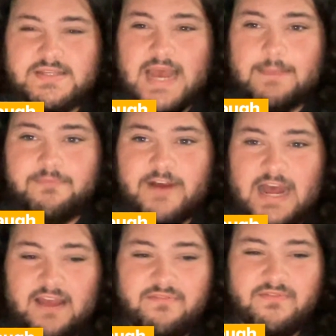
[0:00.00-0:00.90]
his top
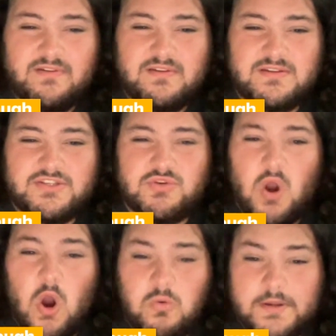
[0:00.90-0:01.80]
5. So you
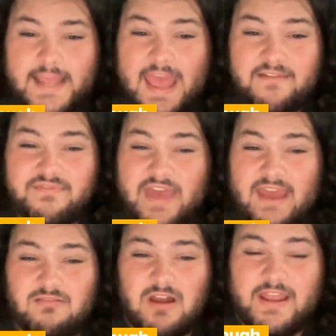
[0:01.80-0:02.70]
already have
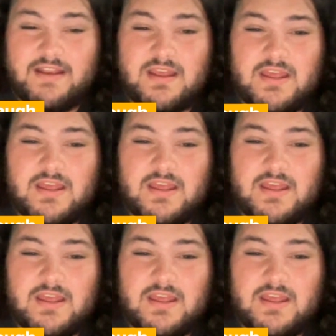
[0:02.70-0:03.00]
that, right?